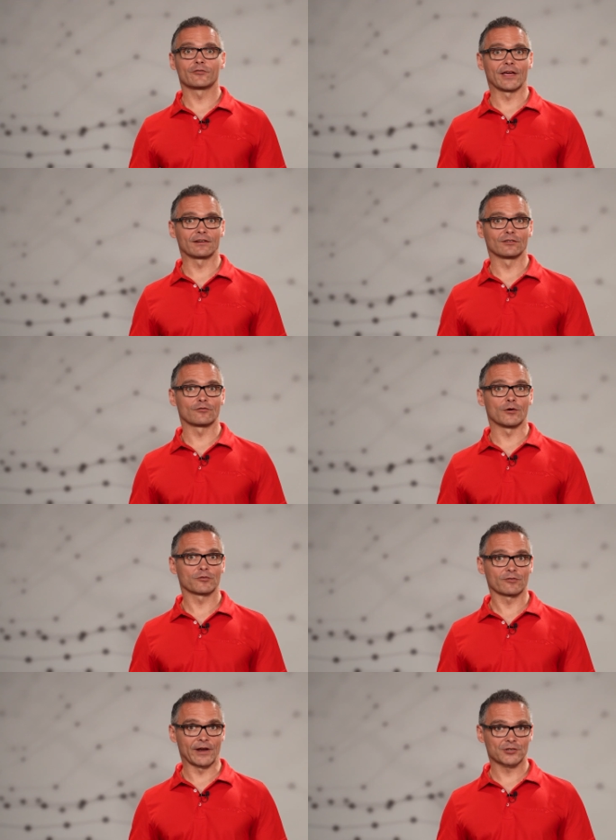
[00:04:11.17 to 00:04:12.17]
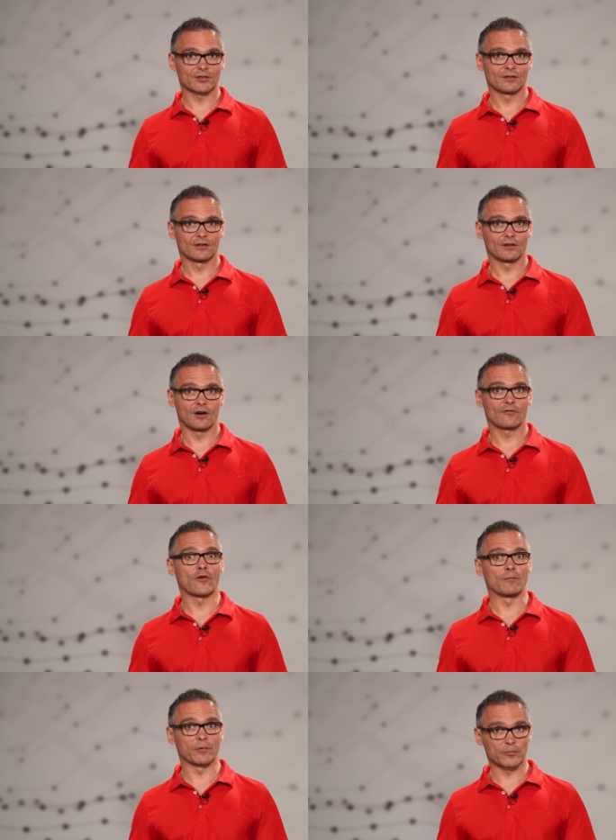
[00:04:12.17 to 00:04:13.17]
created from scratch or
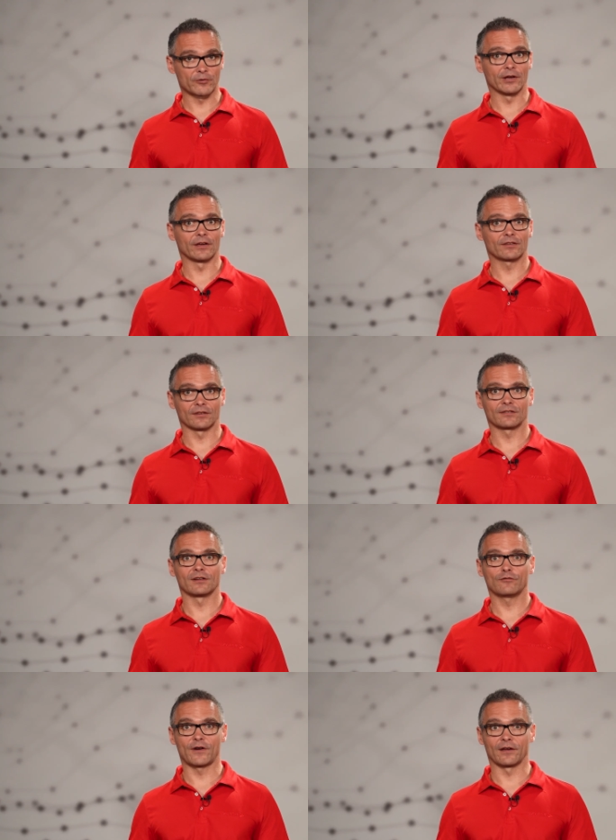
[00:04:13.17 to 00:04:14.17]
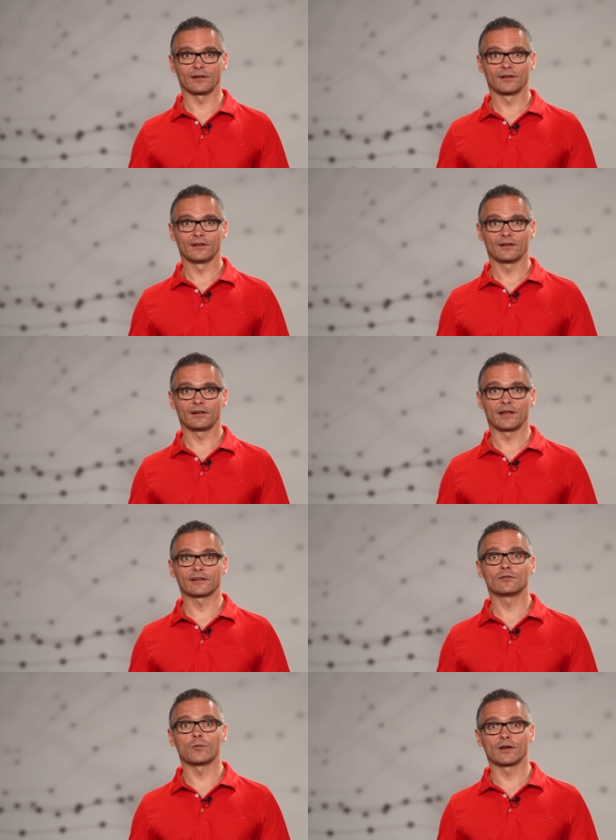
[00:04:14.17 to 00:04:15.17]
from a pre-existing file,
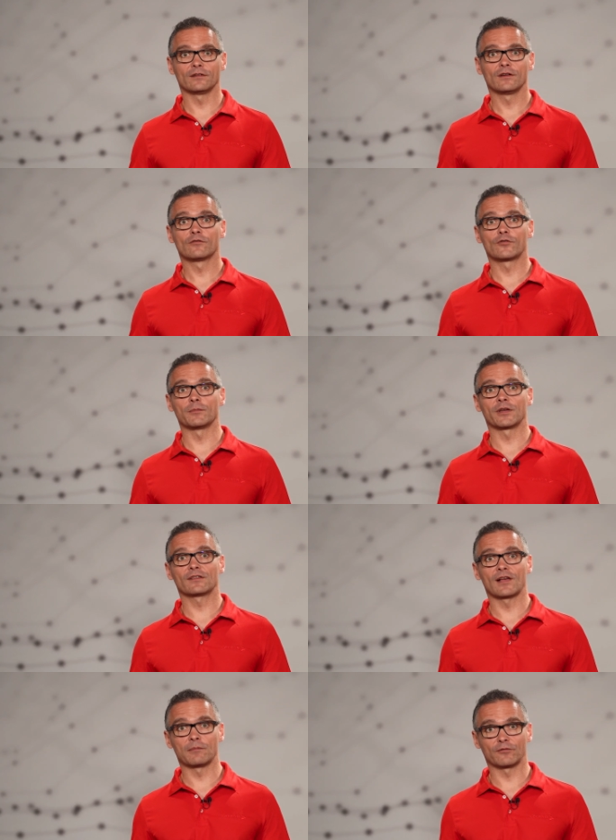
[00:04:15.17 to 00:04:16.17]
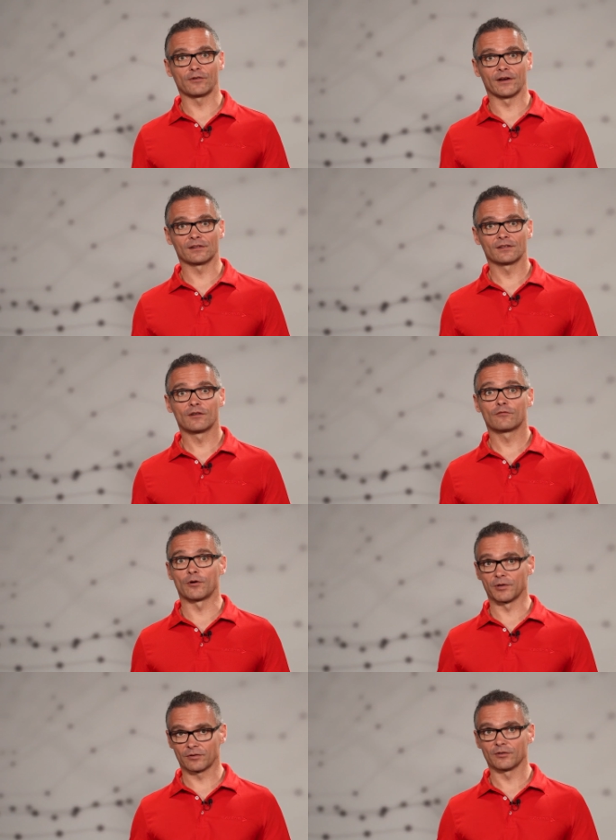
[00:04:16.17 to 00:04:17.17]
like the one from the example files
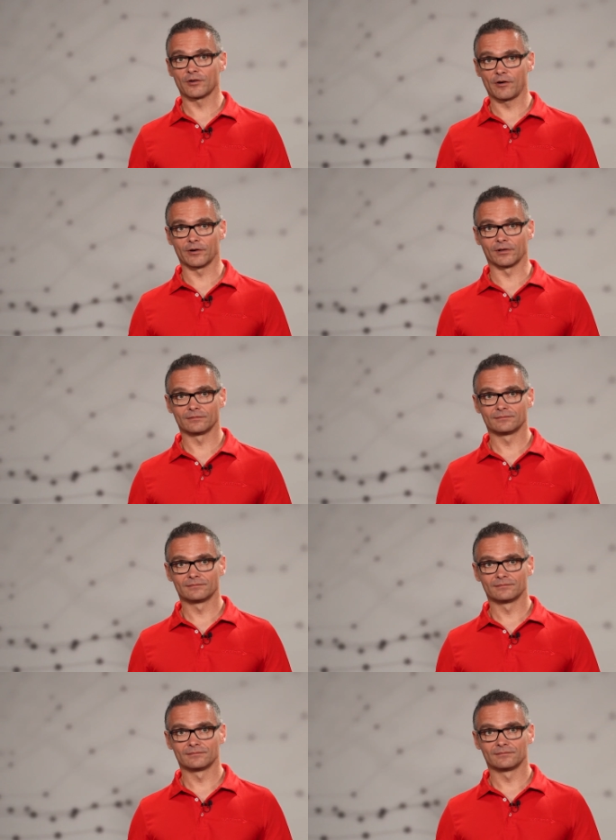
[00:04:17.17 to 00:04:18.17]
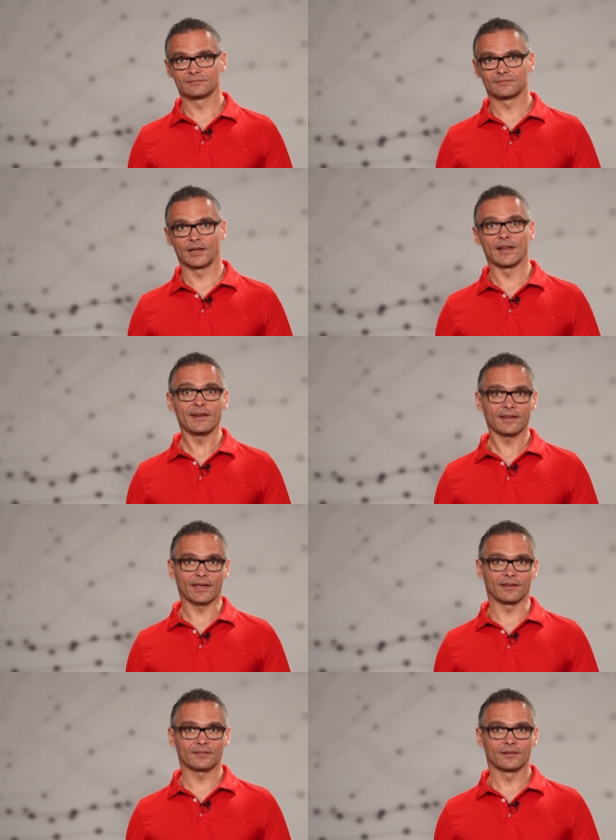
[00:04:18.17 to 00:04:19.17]
from this tutorial. In any
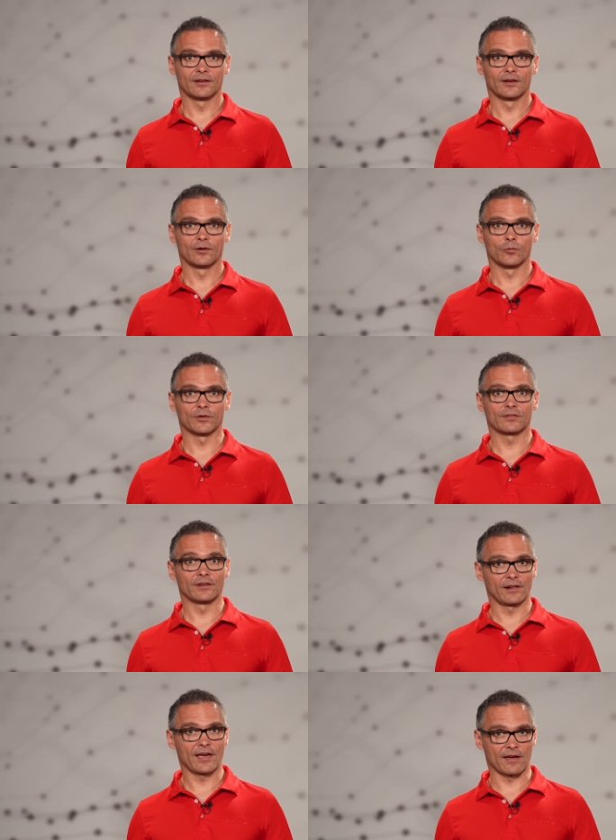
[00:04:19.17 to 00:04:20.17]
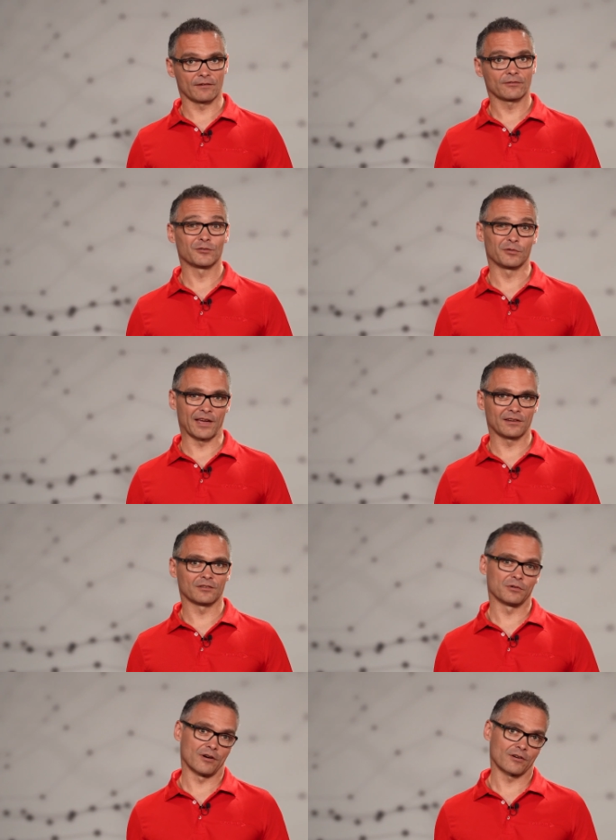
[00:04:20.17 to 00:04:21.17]
case, we still have to add
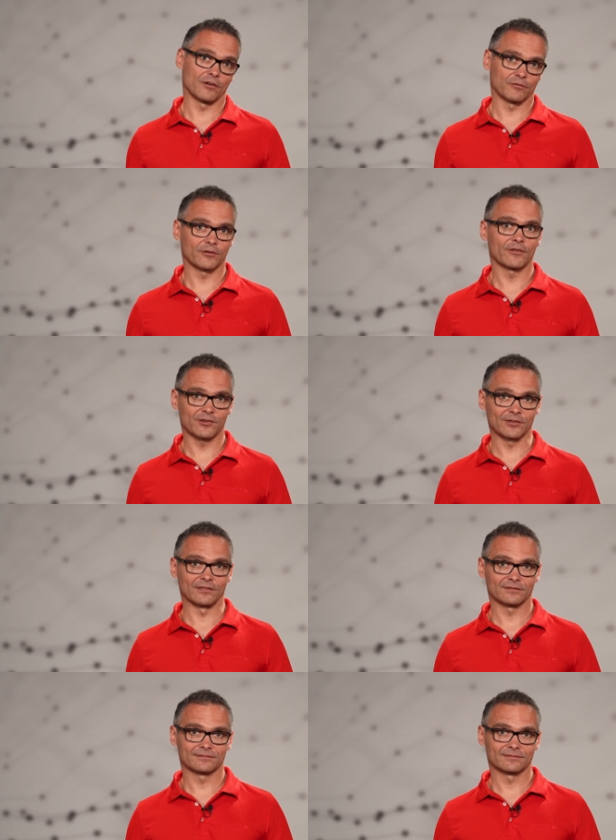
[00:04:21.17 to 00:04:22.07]
it to our configuration.